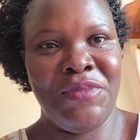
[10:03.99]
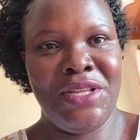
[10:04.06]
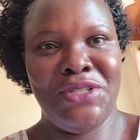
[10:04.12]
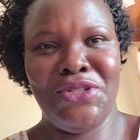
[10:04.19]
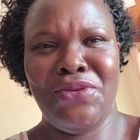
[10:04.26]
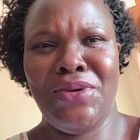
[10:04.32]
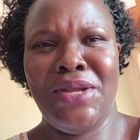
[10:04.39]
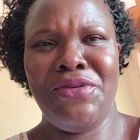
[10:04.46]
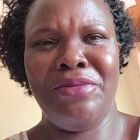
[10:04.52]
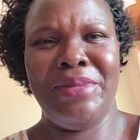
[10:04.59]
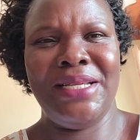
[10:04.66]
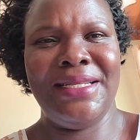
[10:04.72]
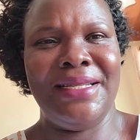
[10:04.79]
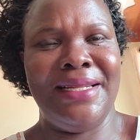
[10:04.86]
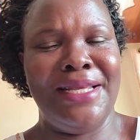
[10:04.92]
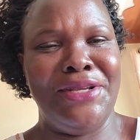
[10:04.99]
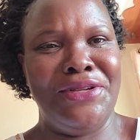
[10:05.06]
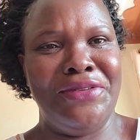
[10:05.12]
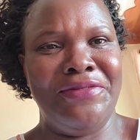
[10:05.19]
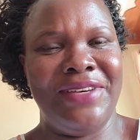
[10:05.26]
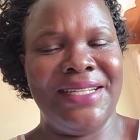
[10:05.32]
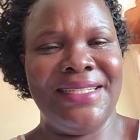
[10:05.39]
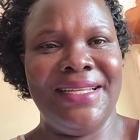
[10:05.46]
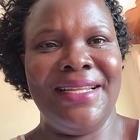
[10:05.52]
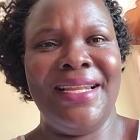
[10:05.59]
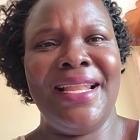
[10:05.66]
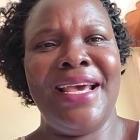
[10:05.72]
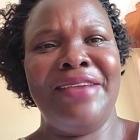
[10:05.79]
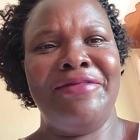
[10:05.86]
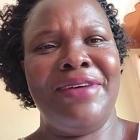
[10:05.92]
So when we met in the university,
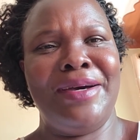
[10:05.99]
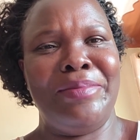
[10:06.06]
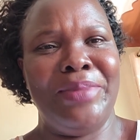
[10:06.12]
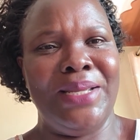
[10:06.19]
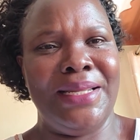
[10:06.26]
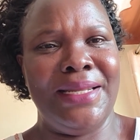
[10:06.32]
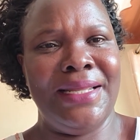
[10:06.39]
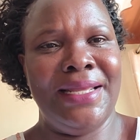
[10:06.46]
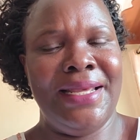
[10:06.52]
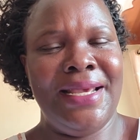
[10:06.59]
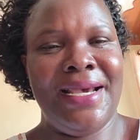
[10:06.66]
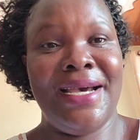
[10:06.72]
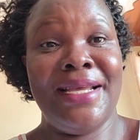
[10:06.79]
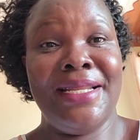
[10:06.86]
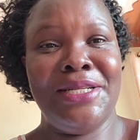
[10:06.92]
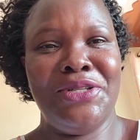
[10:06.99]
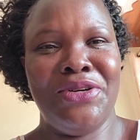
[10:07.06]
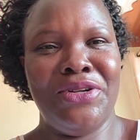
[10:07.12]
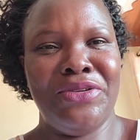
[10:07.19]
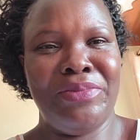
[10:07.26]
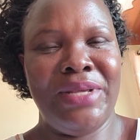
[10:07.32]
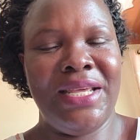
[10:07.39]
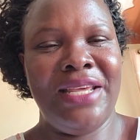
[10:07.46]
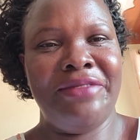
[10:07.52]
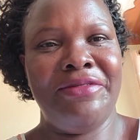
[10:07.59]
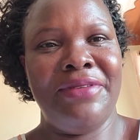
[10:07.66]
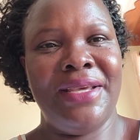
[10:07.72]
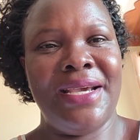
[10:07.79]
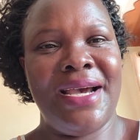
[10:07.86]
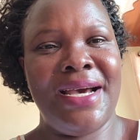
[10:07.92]
life happened. And he told me if
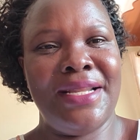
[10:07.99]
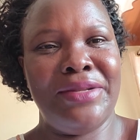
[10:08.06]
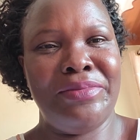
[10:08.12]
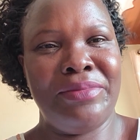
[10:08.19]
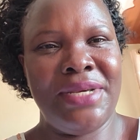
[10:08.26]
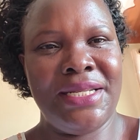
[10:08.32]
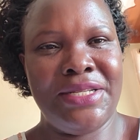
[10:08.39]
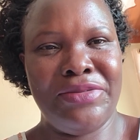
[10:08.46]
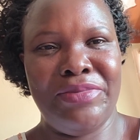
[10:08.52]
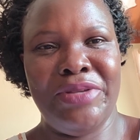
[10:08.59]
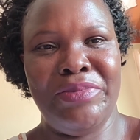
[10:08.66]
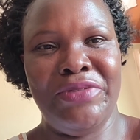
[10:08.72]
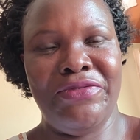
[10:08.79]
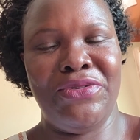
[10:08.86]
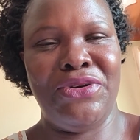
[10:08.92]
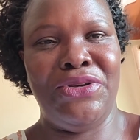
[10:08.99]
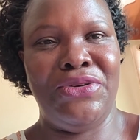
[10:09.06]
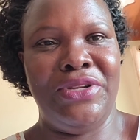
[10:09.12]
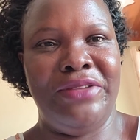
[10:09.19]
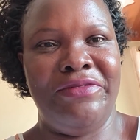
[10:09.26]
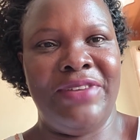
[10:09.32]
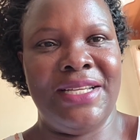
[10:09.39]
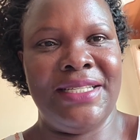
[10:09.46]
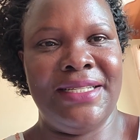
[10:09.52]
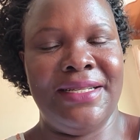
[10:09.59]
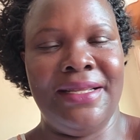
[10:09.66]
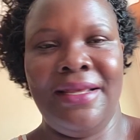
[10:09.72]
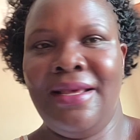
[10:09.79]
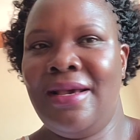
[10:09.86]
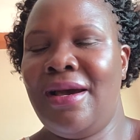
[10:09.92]
he had met me before university,
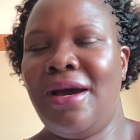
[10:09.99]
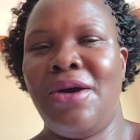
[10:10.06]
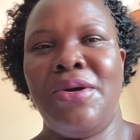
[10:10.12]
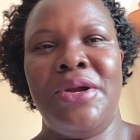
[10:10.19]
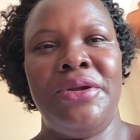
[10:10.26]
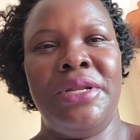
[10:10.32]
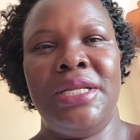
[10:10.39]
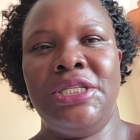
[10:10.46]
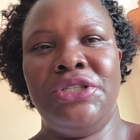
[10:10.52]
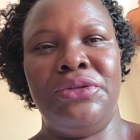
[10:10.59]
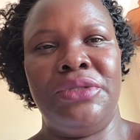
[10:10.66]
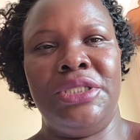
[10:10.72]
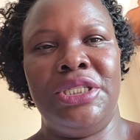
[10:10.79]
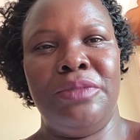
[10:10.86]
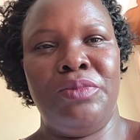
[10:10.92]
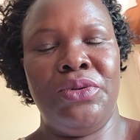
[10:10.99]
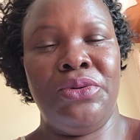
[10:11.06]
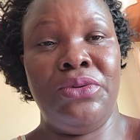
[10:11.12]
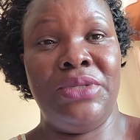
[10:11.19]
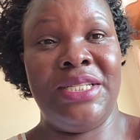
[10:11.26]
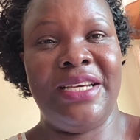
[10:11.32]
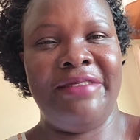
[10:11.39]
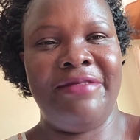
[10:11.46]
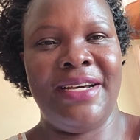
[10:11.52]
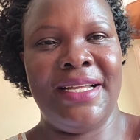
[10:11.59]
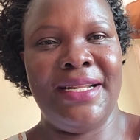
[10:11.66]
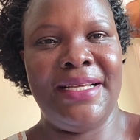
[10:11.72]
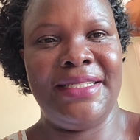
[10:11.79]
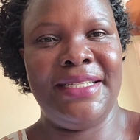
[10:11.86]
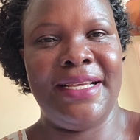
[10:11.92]
our relationship wouldn't have had
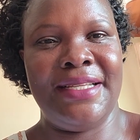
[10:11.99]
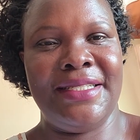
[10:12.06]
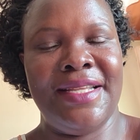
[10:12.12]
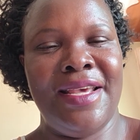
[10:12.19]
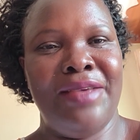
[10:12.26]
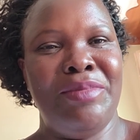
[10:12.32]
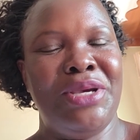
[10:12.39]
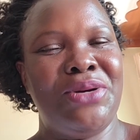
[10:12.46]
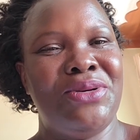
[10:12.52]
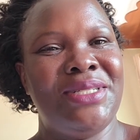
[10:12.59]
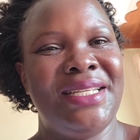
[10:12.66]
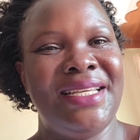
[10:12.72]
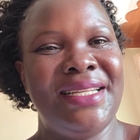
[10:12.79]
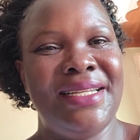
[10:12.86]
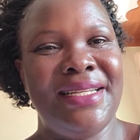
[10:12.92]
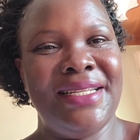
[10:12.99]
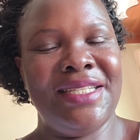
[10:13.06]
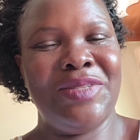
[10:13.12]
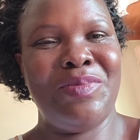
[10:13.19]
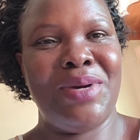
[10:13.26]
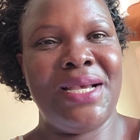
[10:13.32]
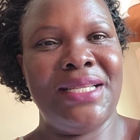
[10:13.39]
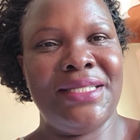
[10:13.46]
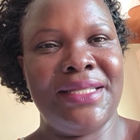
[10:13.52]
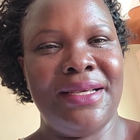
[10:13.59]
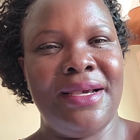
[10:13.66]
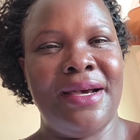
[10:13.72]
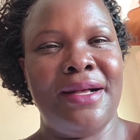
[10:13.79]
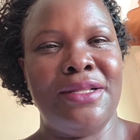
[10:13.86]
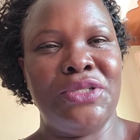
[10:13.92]
a chance because he despised
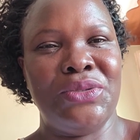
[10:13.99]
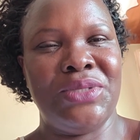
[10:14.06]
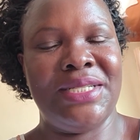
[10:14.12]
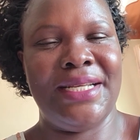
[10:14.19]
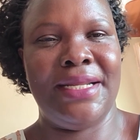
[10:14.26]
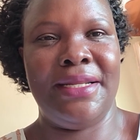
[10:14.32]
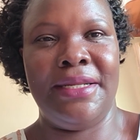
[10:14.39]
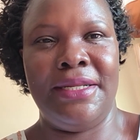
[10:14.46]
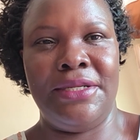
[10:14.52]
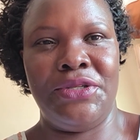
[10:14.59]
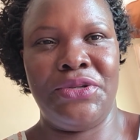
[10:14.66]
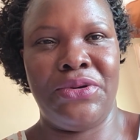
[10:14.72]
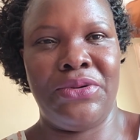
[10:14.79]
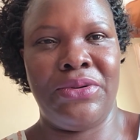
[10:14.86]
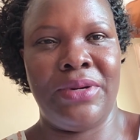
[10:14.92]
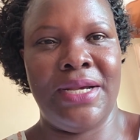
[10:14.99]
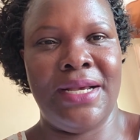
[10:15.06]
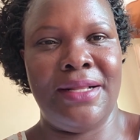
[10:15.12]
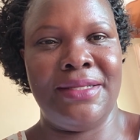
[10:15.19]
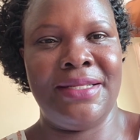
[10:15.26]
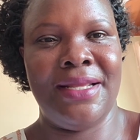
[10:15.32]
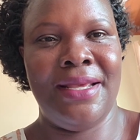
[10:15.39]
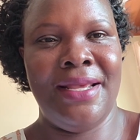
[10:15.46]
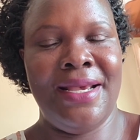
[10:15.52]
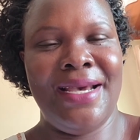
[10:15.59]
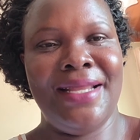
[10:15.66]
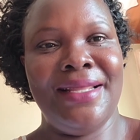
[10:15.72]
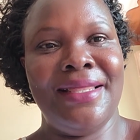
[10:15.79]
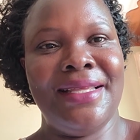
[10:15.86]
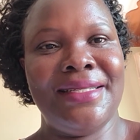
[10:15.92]
girls who studied in Toro Girls. And
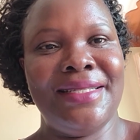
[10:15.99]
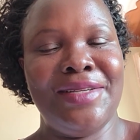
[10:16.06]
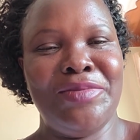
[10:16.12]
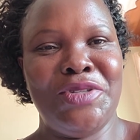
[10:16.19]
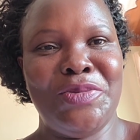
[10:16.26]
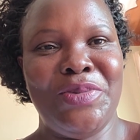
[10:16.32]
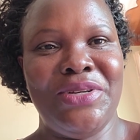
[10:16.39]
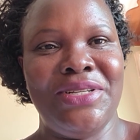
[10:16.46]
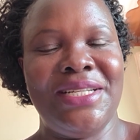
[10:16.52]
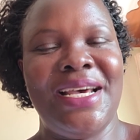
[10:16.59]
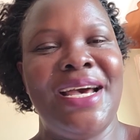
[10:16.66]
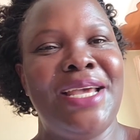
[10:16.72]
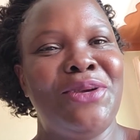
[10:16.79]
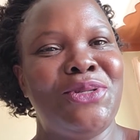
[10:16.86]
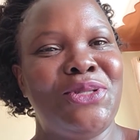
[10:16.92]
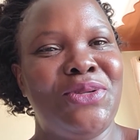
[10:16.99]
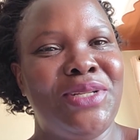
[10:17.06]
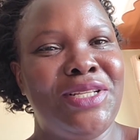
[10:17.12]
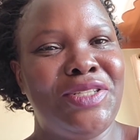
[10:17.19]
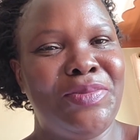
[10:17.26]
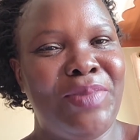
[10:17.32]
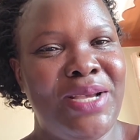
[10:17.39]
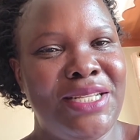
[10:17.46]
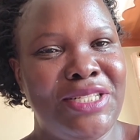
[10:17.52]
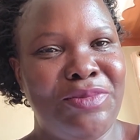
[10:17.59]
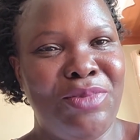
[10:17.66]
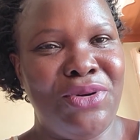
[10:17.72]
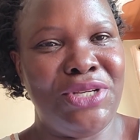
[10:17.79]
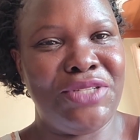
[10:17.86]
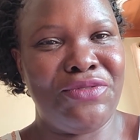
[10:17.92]
in the same spirit, I also despised
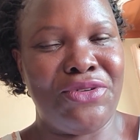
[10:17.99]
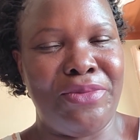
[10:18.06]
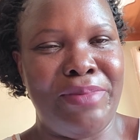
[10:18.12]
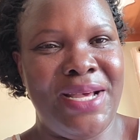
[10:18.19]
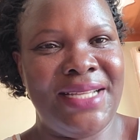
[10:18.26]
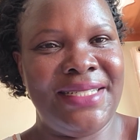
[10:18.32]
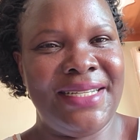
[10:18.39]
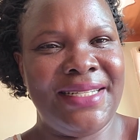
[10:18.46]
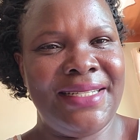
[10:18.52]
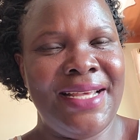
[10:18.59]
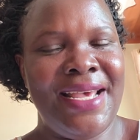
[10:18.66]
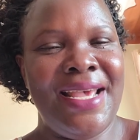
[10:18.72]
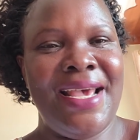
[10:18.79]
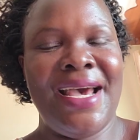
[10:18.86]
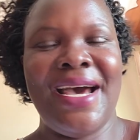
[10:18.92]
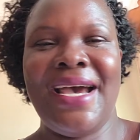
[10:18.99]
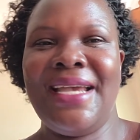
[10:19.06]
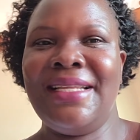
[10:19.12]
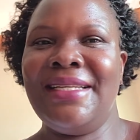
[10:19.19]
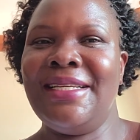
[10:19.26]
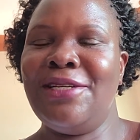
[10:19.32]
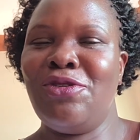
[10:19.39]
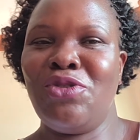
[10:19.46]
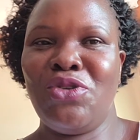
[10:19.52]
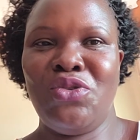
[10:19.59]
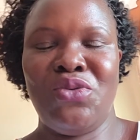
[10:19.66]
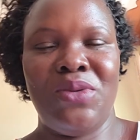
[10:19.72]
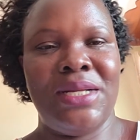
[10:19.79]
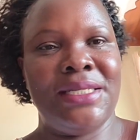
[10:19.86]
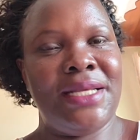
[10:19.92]
boys from Manjas. I did not
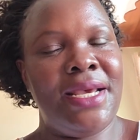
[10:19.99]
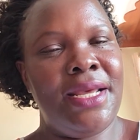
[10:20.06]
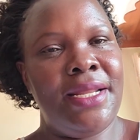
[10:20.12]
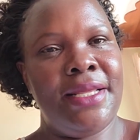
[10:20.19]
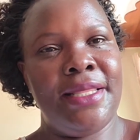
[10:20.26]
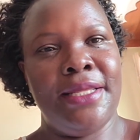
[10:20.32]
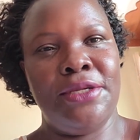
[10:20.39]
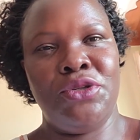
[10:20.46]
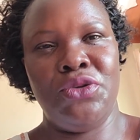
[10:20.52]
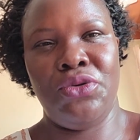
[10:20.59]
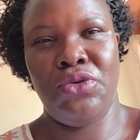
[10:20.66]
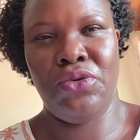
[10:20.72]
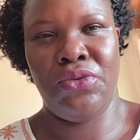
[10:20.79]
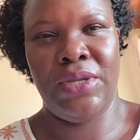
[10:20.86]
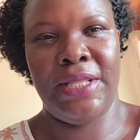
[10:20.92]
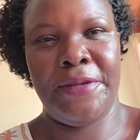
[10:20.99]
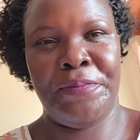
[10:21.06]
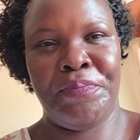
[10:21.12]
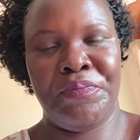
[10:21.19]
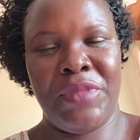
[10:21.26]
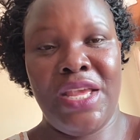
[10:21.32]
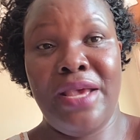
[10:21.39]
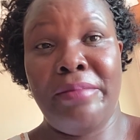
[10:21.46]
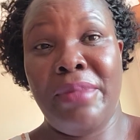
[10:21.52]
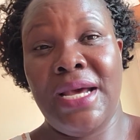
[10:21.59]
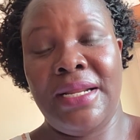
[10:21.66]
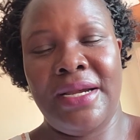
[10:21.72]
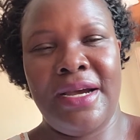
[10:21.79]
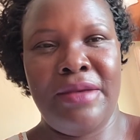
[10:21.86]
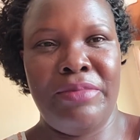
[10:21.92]
want anything to do with a man
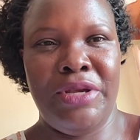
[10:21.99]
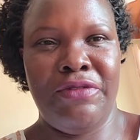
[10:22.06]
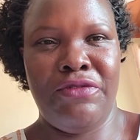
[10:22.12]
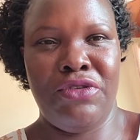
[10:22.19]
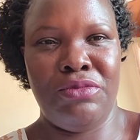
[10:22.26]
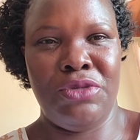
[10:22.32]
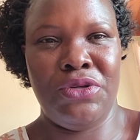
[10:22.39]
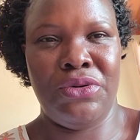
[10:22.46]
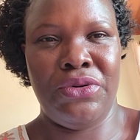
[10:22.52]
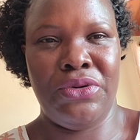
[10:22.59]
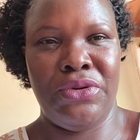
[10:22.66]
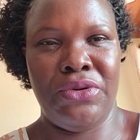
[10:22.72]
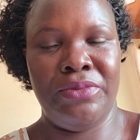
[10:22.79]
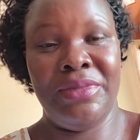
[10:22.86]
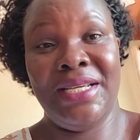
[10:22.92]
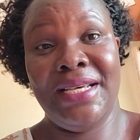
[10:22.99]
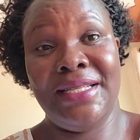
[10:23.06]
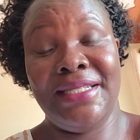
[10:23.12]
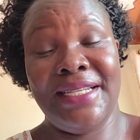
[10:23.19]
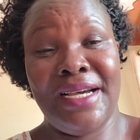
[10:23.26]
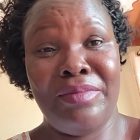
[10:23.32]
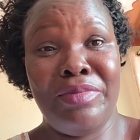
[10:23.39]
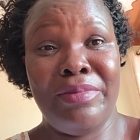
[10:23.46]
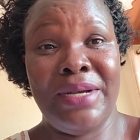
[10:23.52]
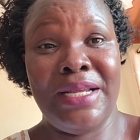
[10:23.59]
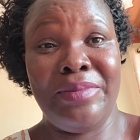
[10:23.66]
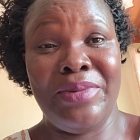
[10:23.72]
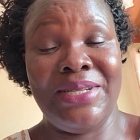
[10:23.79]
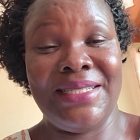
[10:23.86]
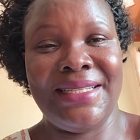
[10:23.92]
coming from Tororo, a Jap man
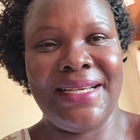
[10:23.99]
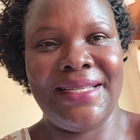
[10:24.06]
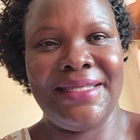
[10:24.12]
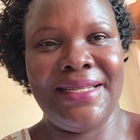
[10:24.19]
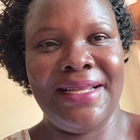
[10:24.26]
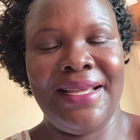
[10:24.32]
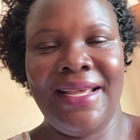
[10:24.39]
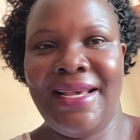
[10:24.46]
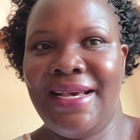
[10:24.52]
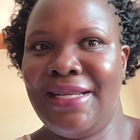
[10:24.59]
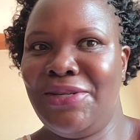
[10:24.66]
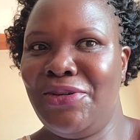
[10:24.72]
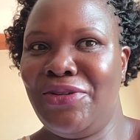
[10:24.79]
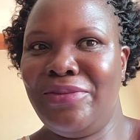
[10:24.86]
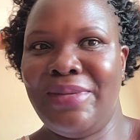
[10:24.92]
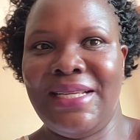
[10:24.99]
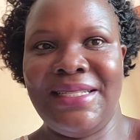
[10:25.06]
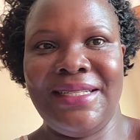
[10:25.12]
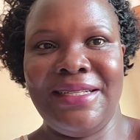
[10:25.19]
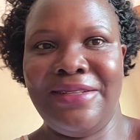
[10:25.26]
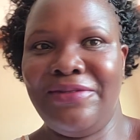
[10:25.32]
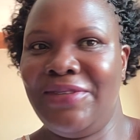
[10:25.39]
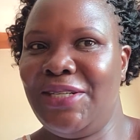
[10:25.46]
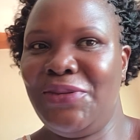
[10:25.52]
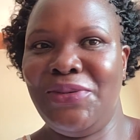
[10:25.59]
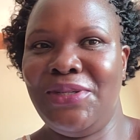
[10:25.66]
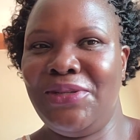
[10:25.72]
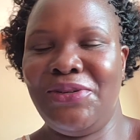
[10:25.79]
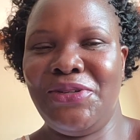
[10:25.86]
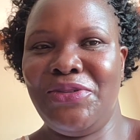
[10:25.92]
precisely. I told myself it
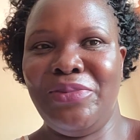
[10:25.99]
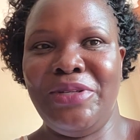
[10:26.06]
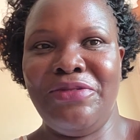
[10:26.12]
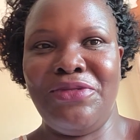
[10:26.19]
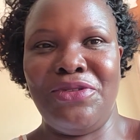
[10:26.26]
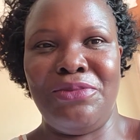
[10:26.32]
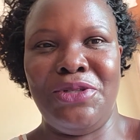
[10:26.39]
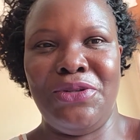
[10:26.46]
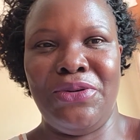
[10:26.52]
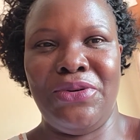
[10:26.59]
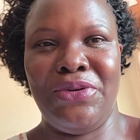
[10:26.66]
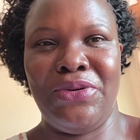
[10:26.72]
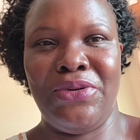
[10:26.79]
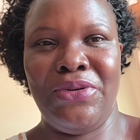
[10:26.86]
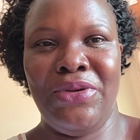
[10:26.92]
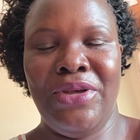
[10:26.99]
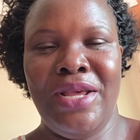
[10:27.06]
will not be from Tororo.